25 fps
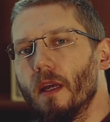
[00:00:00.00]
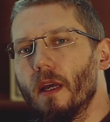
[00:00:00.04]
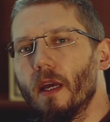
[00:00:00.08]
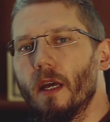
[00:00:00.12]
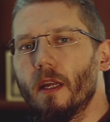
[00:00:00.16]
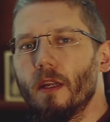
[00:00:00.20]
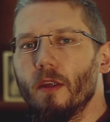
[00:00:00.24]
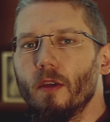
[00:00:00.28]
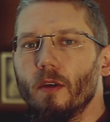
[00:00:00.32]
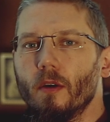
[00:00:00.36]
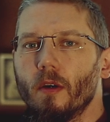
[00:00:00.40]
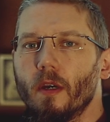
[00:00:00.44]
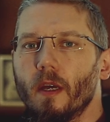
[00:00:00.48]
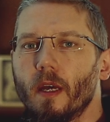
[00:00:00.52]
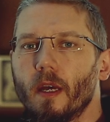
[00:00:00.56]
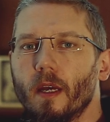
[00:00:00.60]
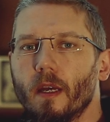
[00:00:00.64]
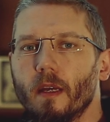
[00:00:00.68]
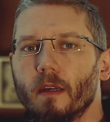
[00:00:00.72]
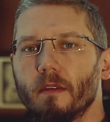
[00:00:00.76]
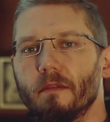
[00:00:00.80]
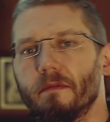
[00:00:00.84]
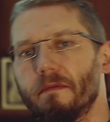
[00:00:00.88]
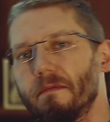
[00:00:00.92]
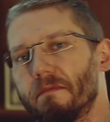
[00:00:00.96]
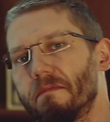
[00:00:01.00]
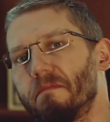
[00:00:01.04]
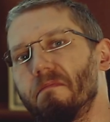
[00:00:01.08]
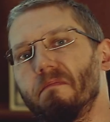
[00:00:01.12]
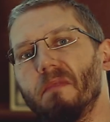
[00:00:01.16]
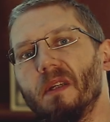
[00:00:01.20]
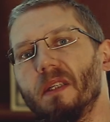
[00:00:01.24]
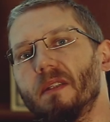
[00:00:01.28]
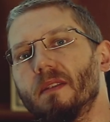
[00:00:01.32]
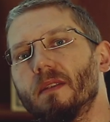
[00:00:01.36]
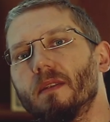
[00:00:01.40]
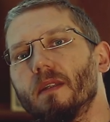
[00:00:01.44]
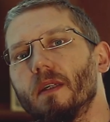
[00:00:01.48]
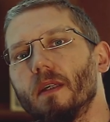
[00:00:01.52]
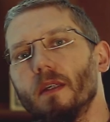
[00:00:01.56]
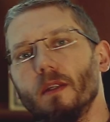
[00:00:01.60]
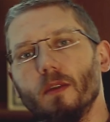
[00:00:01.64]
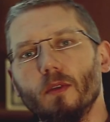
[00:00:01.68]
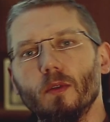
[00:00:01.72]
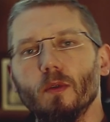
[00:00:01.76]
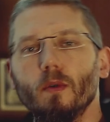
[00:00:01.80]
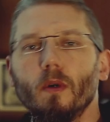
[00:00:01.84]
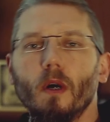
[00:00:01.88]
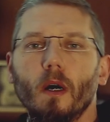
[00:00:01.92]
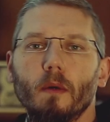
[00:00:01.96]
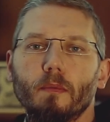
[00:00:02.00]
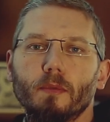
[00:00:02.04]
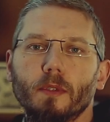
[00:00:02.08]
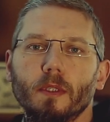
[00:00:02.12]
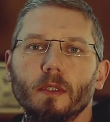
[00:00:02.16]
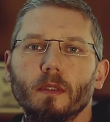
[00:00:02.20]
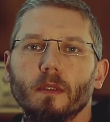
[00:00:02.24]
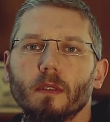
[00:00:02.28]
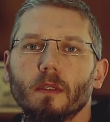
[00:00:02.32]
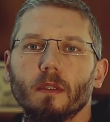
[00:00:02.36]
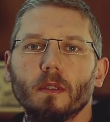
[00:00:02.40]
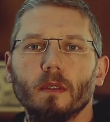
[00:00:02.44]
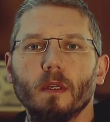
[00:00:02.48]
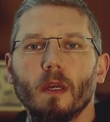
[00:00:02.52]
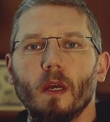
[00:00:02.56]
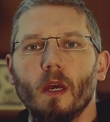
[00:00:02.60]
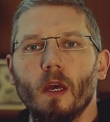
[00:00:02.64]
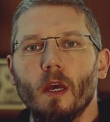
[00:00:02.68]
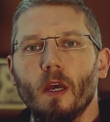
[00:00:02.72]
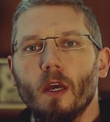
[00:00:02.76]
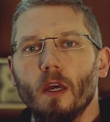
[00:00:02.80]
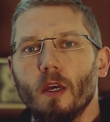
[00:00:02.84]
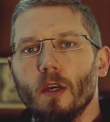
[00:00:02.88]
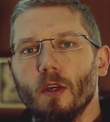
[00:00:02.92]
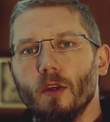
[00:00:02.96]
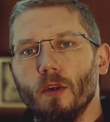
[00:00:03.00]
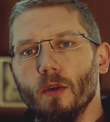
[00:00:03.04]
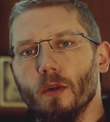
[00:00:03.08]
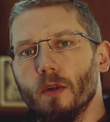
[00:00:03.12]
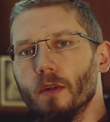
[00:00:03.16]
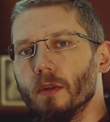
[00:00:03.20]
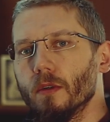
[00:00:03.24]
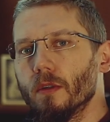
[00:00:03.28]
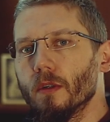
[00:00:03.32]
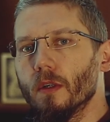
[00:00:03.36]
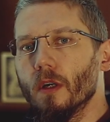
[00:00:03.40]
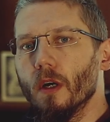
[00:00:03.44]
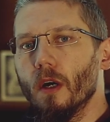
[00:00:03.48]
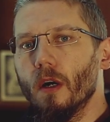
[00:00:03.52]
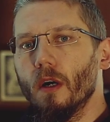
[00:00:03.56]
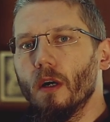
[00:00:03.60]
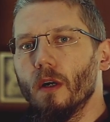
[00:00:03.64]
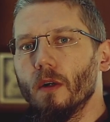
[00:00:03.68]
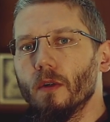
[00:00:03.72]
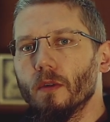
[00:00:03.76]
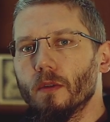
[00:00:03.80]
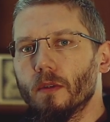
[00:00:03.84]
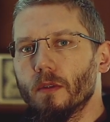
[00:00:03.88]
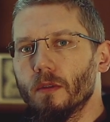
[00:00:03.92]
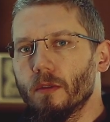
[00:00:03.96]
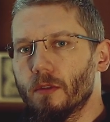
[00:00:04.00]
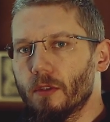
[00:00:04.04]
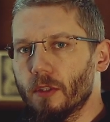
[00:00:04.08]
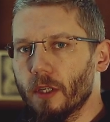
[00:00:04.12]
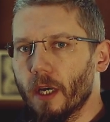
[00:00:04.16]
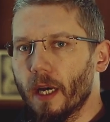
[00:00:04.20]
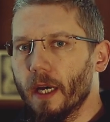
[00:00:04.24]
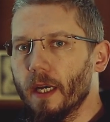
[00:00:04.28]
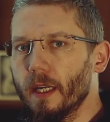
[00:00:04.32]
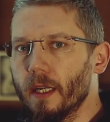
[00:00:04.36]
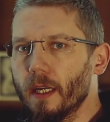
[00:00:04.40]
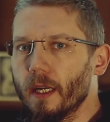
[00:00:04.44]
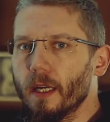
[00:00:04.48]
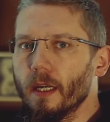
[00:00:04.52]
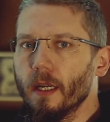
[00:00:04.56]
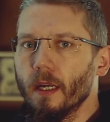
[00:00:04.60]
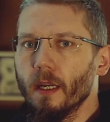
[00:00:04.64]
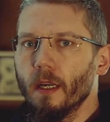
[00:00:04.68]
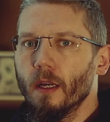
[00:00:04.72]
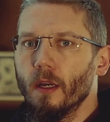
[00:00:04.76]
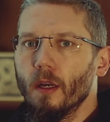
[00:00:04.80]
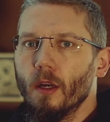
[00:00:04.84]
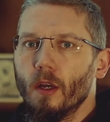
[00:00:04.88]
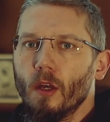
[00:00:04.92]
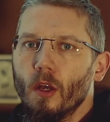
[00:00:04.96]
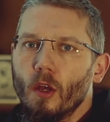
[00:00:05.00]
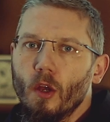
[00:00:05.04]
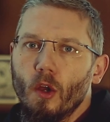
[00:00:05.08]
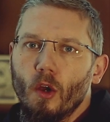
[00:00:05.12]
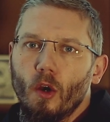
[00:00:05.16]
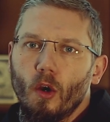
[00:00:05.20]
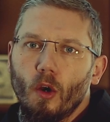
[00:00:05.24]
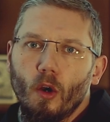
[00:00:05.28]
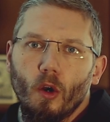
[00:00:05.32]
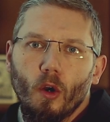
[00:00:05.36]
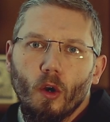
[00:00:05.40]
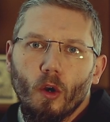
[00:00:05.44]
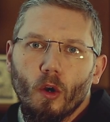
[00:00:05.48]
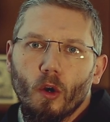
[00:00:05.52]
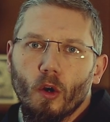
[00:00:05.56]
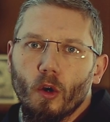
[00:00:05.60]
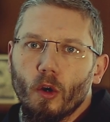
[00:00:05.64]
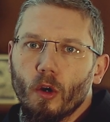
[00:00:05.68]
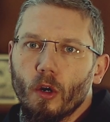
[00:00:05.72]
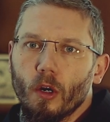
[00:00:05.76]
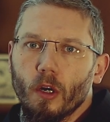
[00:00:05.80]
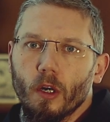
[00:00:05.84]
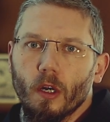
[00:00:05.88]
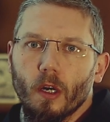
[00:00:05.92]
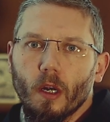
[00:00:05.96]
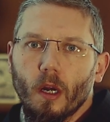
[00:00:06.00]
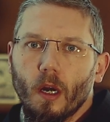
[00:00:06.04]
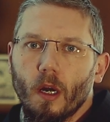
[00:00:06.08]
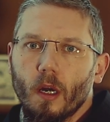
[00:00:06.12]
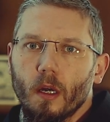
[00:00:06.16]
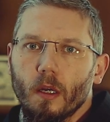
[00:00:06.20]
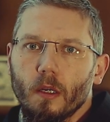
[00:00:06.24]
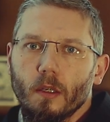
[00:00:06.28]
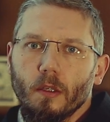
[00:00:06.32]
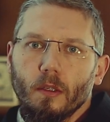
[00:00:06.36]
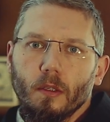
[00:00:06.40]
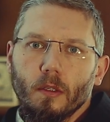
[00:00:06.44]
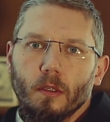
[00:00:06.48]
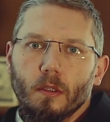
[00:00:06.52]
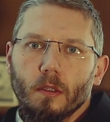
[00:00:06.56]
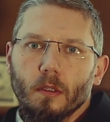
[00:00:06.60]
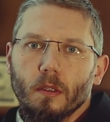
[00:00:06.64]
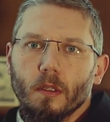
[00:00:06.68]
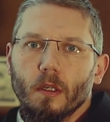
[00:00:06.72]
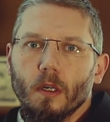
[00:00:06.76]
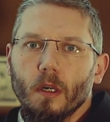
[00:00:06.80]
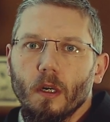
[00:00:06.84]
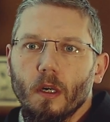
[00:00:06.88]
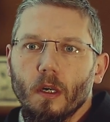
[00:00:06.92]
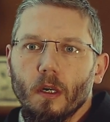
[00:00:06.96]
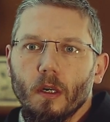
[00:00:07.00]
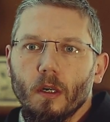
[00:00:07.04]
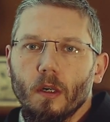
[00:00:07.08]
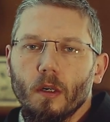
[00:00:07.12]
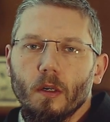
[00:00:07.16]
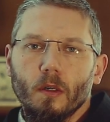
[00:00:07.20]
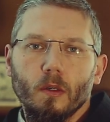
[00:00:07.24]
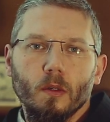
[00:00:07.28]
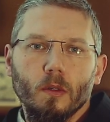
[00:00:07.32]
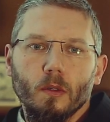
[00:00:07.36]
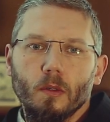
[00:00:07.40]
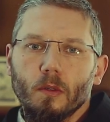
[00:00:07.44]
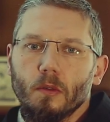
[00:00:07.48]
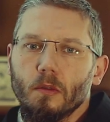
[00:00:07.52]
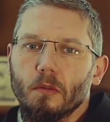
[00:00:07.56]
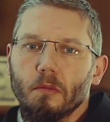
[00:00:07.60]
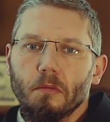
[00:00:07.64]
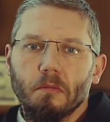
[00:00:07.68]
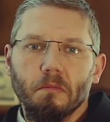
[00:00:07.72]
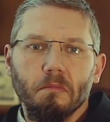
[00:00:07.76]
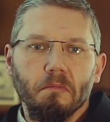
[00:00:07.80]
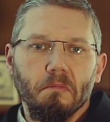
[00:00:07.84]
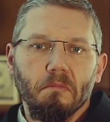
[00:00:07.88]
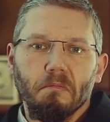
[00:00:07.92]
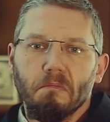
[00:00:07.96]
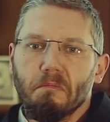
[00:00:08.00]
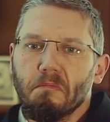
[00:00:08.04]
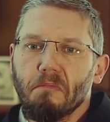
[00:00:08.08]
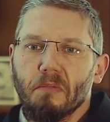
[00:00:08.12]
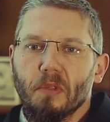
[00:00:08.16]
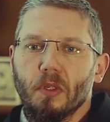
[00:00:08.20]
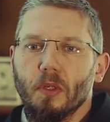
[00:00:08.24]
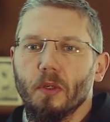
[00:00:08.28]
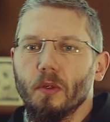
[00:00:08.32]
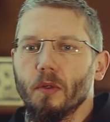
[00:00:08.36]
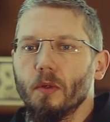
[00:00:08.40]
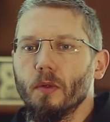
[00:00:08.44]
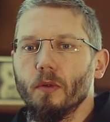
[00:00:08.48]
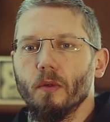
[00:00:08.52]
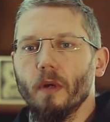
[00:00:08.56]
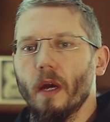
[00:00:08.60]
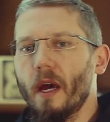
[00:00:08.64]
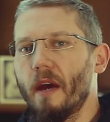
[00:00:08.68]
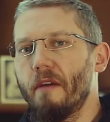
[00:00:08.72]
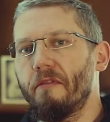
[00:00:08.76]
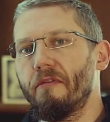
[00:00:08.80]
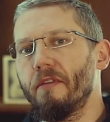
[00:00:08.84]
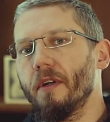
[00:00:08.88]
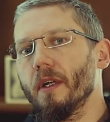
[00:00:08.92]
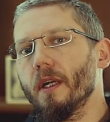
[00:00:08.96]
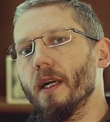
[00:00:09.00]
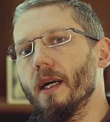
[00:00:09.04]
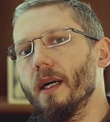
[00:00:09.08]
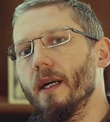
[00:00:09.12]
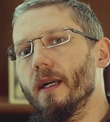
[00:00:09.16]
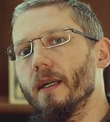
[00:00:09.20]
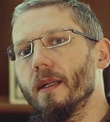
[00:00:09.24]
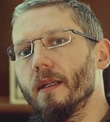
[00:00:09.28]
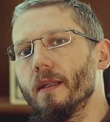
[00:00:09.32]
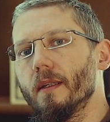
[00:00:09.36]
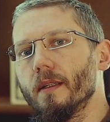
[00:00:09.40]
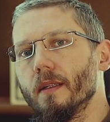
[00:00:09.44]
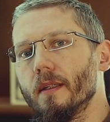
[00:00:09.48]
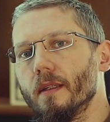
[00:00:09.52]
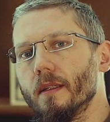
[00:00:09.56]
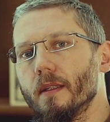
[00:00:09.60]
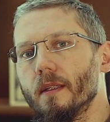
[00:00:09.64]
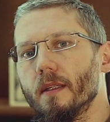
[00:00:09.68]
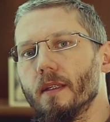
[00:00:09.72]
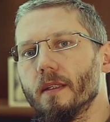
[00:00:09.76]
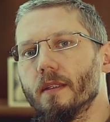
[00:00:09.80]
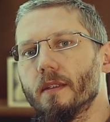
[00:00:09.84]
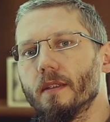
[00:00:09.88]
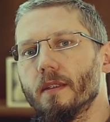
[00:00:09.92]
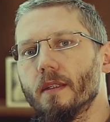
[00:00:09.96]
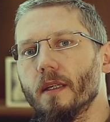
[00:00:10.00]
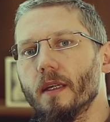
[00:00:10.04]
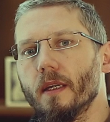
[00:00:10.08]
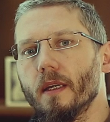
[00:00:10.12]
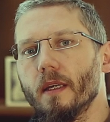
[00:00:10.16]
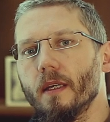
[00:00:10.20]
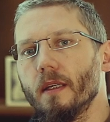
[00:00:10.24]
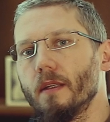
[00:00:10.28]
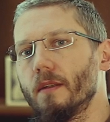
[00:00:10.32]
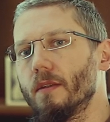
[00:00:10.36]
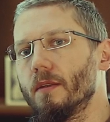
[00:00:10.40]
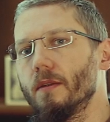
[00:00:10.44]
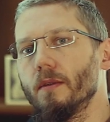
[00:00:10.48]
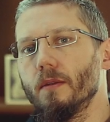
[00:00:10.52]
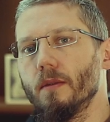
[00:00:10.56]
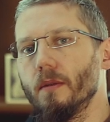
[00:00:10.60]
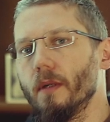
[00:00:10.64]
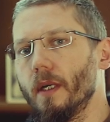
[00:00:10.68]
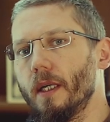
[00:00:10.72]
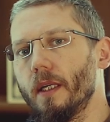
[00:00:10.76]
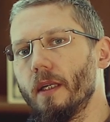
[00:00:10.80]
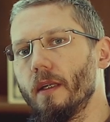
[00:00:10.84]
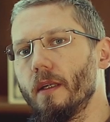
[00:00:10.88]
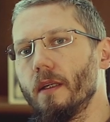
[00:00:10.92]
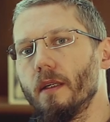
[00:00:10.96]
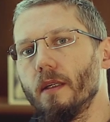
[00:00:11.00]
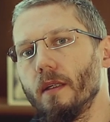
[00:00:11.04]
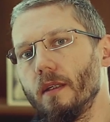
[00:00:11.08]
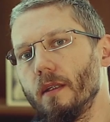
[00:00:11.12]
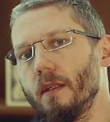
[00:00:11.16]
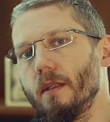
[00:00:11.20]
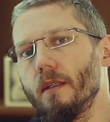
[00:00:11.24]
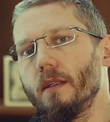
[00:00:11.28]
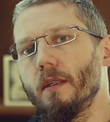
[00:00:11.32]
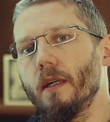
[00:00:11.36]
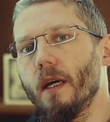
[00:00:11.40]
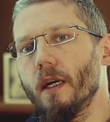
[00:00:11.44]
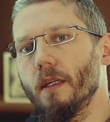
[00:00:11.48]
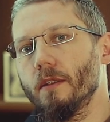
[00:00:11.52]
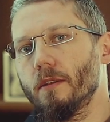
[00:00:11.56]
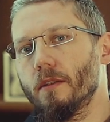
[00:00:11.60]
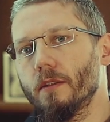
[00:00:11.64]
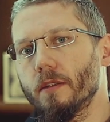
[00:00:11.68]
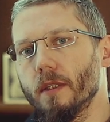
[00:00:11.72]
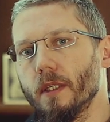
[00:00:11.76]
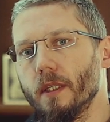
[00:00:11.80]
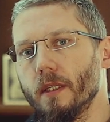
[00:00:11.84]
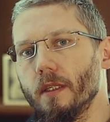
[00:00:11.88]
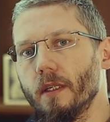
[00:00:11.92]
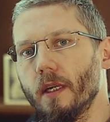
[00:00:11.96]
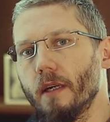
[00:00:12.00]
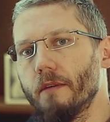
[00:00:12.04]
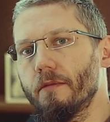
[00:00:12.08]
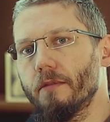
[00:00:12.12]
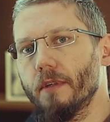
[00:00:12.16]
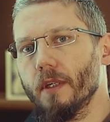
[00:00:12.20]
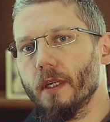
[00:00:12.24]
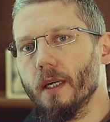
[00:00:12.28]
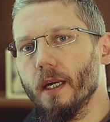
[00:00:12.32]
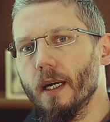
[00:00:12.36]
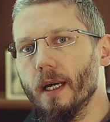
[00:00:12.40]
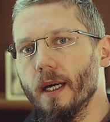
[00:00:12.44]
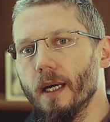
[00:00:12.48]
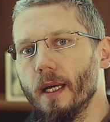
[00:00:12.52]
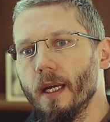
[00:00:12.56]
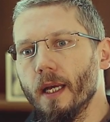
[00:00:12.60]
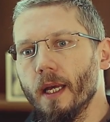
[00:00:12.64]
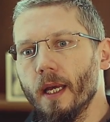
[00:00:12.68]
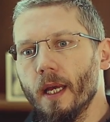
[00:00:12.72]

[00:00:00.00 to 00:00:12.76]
and you have, let's say, two options, you could go to China or you could go to Africa, let's say to any country in Africa.